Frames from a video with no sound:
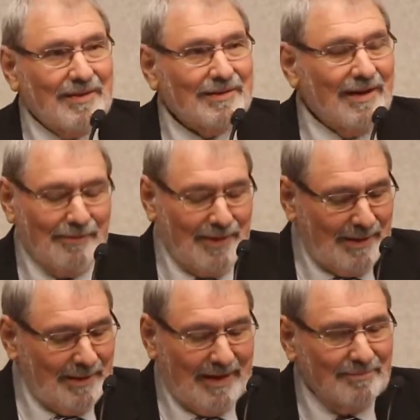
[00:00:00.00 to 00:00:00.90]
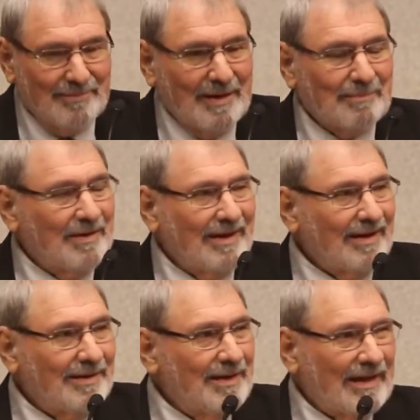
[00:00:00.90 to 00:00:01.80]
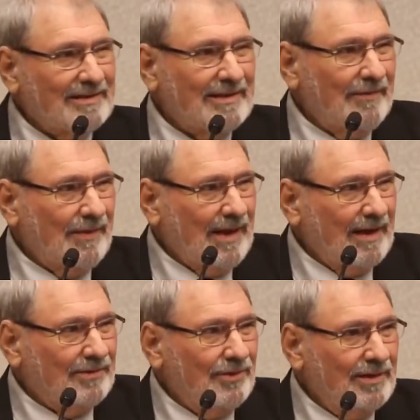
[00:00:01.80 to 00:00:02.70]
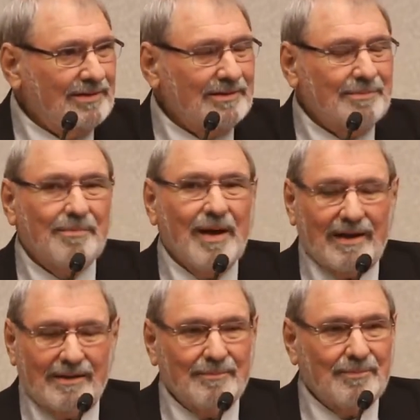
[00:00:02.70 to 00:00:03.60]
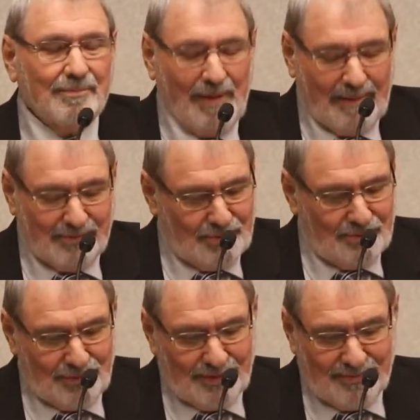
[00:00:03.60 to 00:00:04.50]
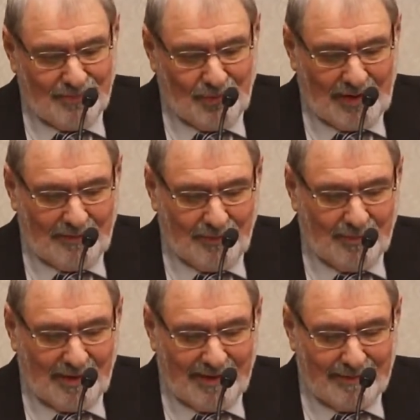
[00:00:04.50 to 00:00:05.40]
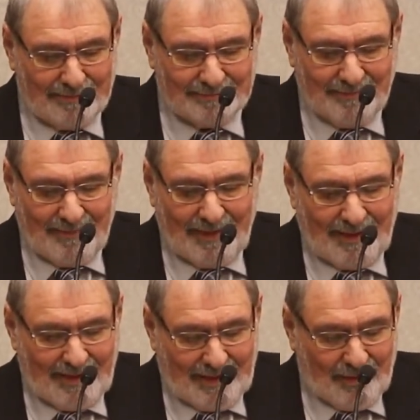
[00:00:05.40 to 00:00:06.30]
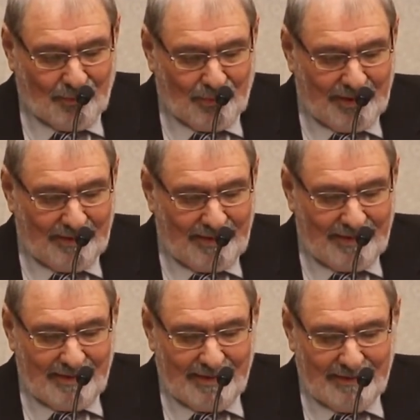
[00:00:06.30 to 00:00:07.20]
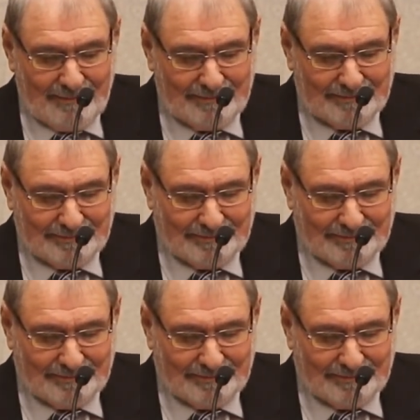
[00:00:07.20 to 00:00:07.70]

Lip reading: everything that like I say, everything kind of traces back to Pop Shuford and whatever. But when the